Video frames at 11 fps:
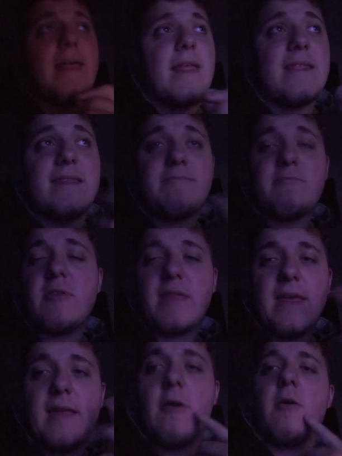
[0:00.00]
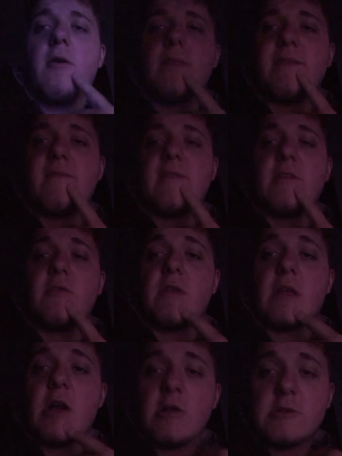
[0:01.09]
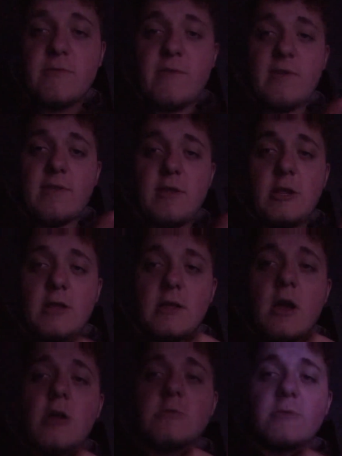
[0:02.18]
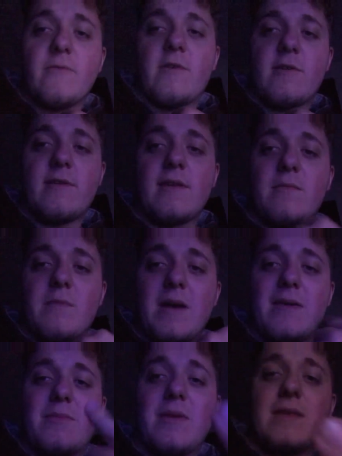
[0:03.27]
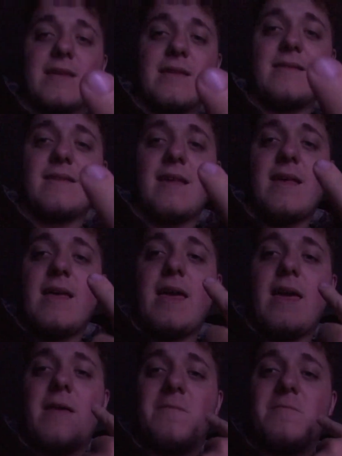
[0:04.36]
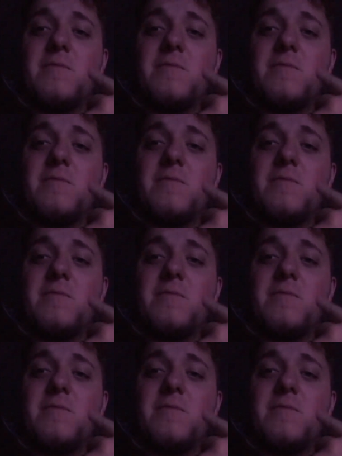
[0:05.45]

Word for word: That's really it on the story of the controversy, controversy, my opinions, and